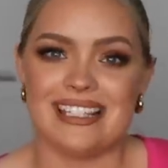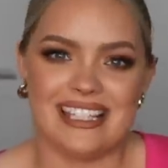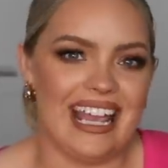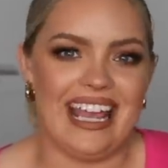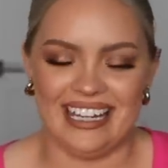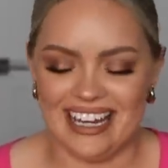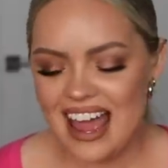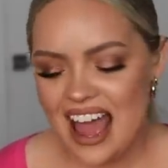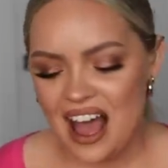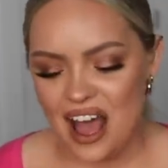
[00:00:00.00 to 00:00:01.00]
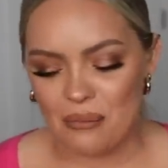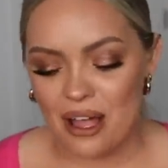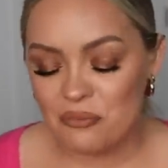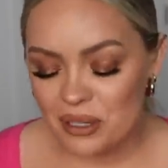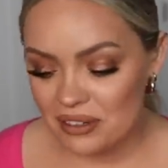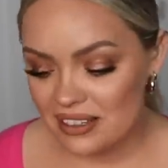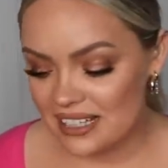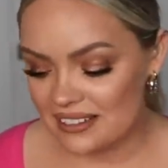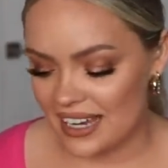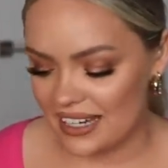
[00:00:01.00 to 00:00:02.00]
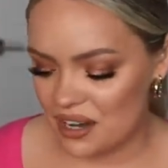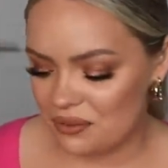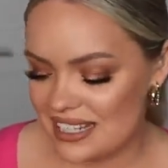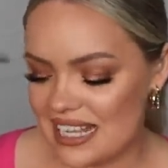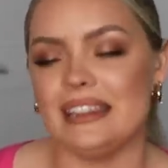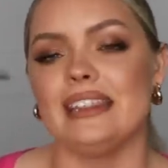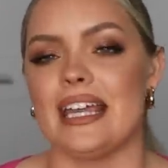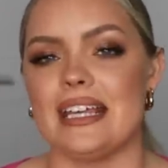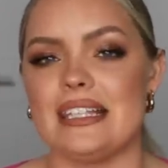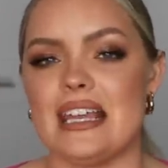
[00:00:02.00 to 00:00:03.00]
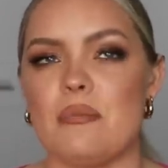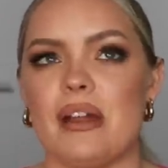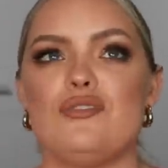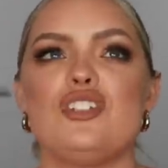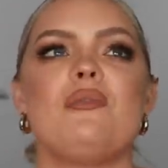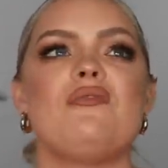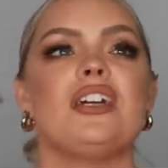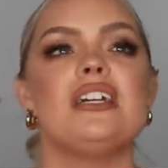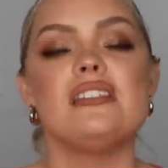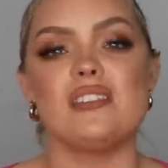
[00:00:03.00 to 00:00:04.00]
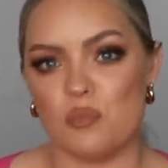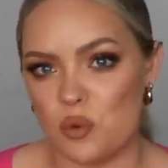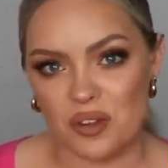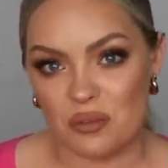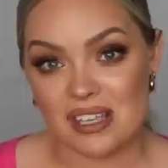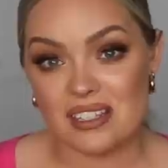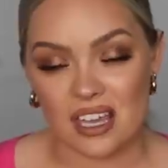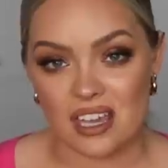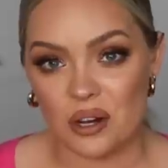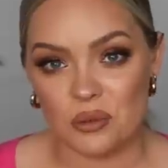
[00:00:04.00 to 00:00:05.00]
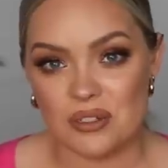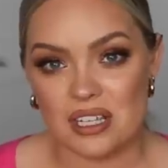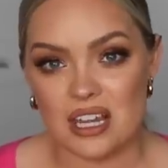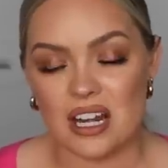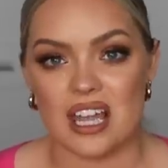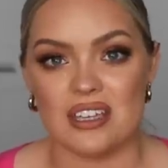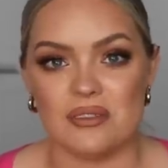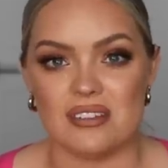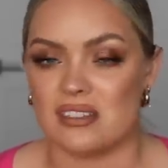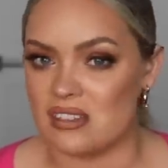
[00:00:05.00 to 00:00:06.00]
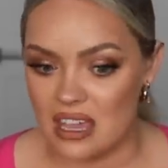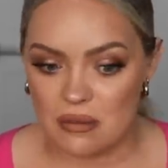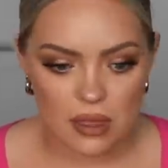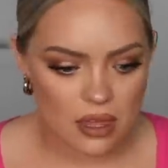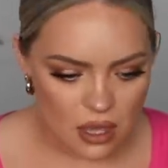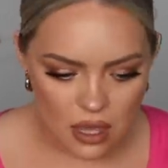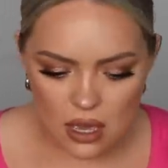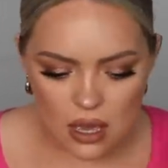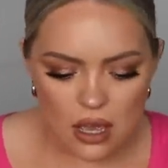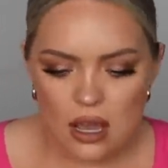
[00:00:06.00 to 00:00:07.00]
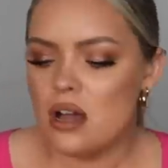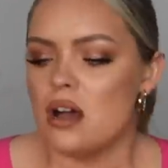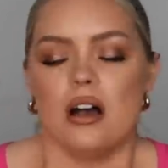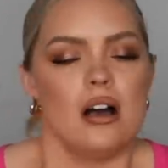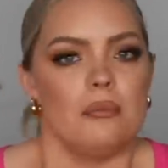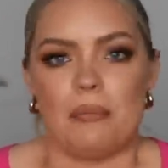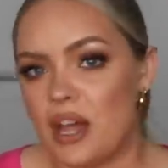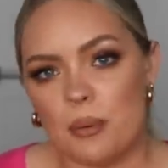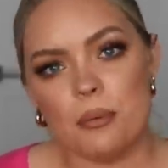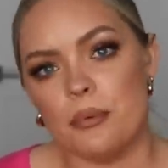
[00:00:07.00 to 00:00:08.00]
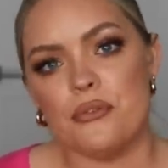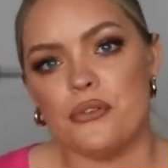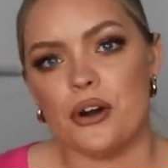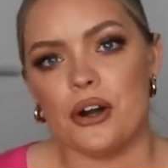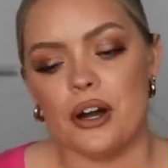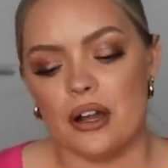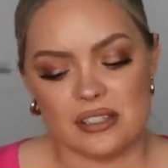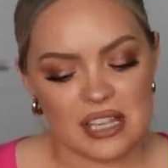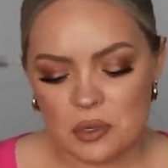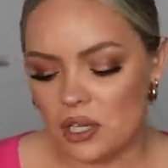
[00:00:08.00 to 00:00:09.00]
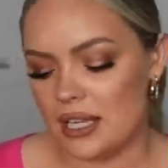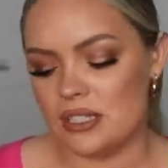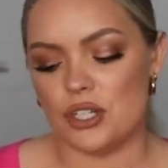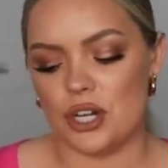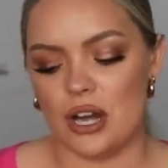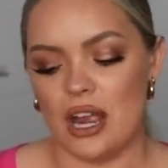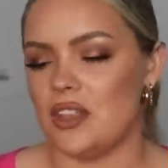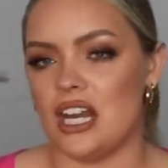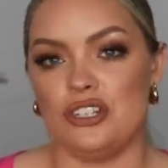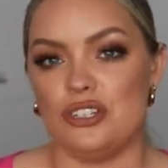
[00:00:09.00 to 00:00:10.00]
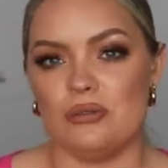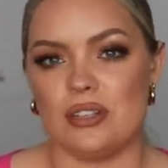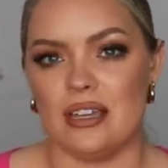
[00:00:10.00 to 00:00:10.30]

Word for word: skin. Um, I've been really like, I don't wanna say lazy, but I've just been very simple with my skincare routine. I use the same makeup remover, same cleanser, and then I just use